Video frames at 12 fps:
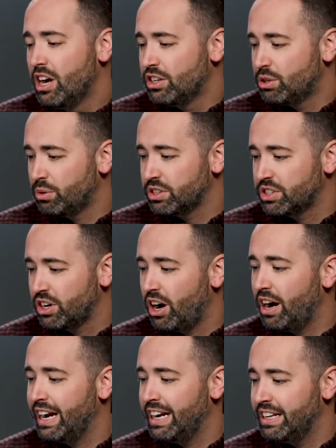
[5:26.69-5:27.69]
towards
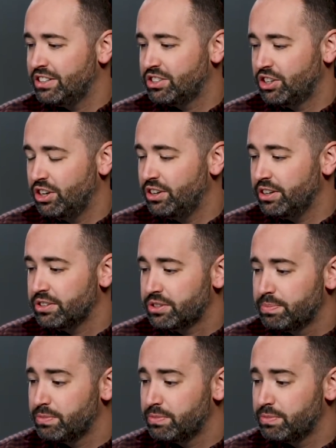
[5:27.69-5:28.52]
God and his goodness.